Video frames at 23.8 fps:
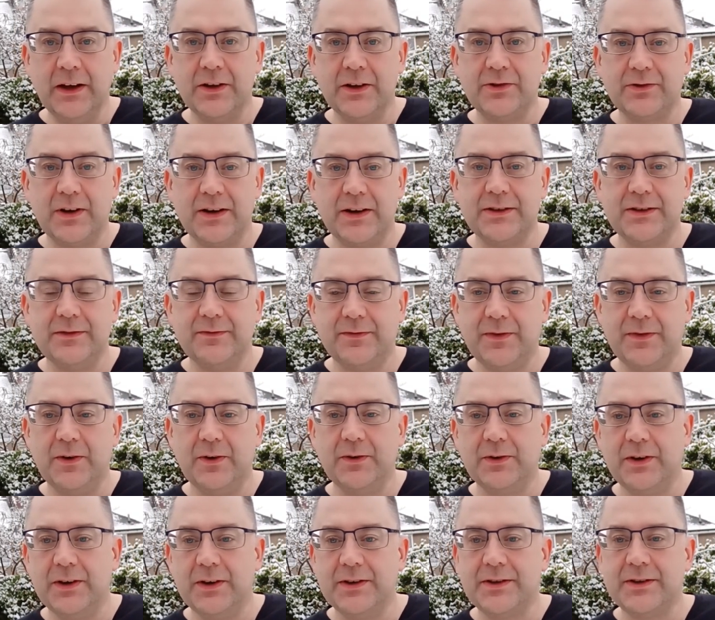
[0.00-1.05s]
addressing
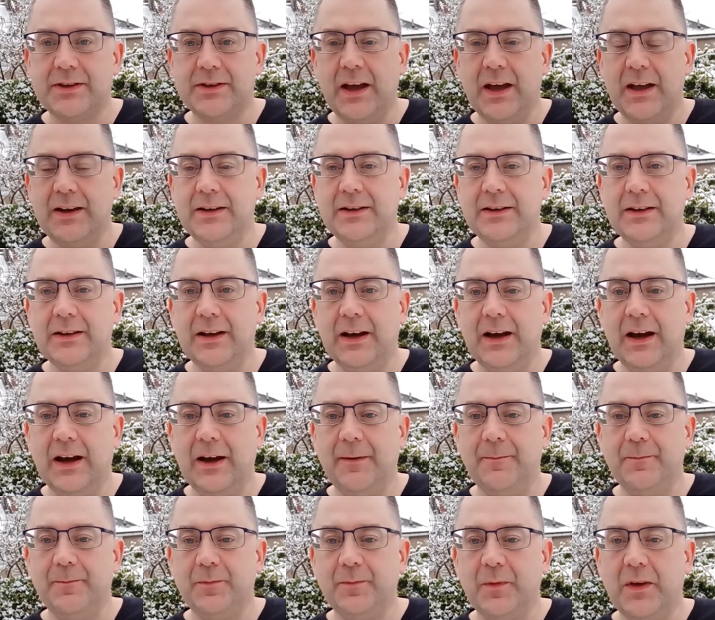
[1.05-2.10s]
focus, then
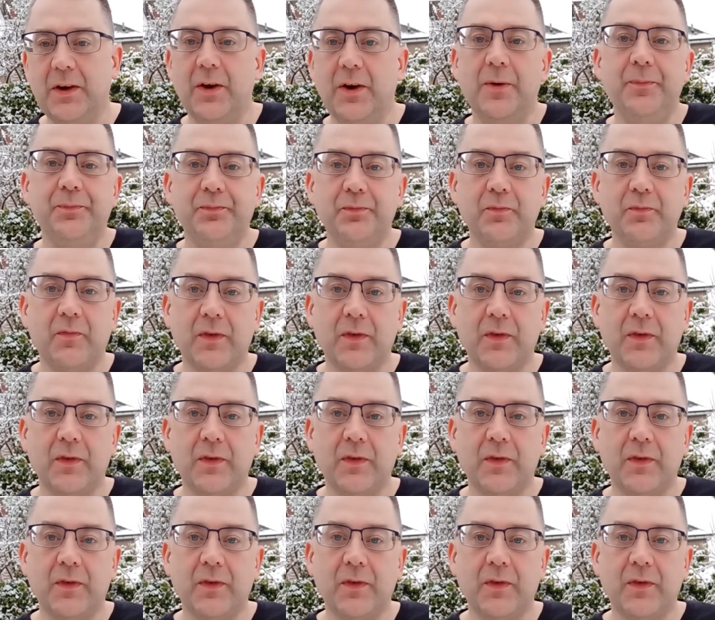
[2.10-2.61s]
um, you know